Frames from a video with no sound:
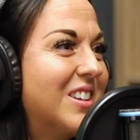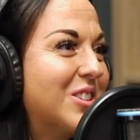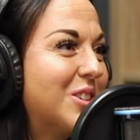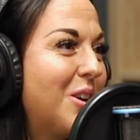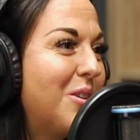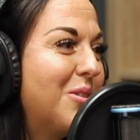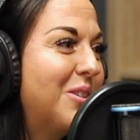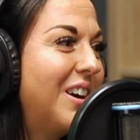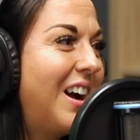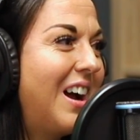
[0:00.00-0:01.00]

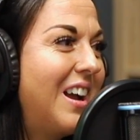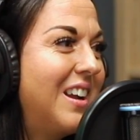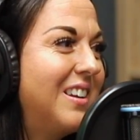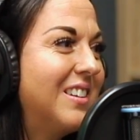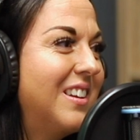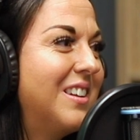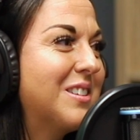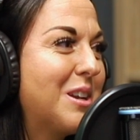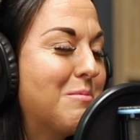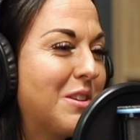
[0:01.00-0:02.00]
so I
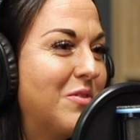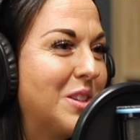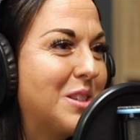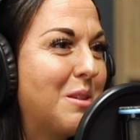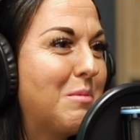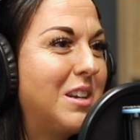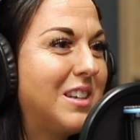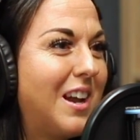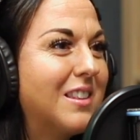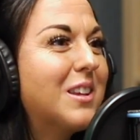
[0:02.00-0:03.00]
ended up convincing my
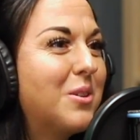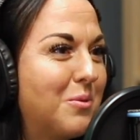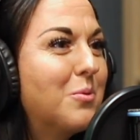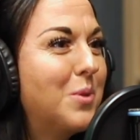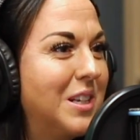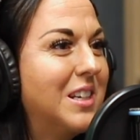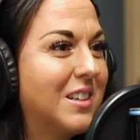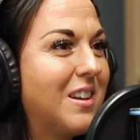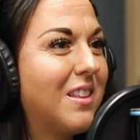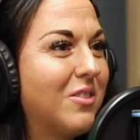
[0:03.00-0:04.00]
dad that we needed
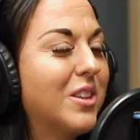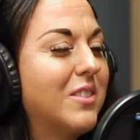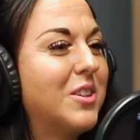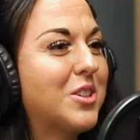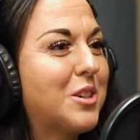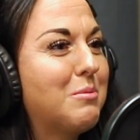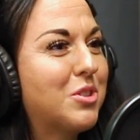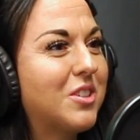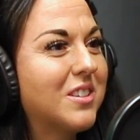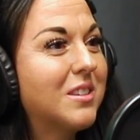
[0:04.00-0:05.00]
all of the Living
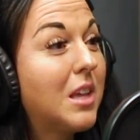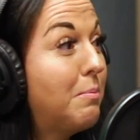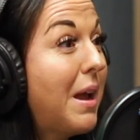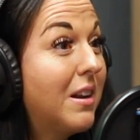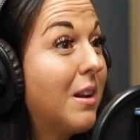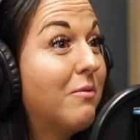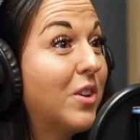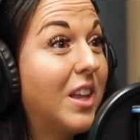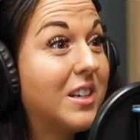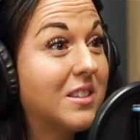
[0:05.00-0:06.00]
Scriptures. They paid on them for
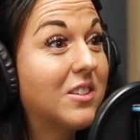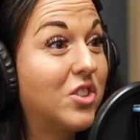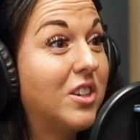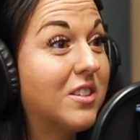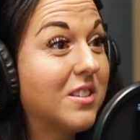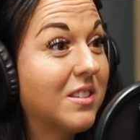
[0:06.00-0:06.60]
like 6 years.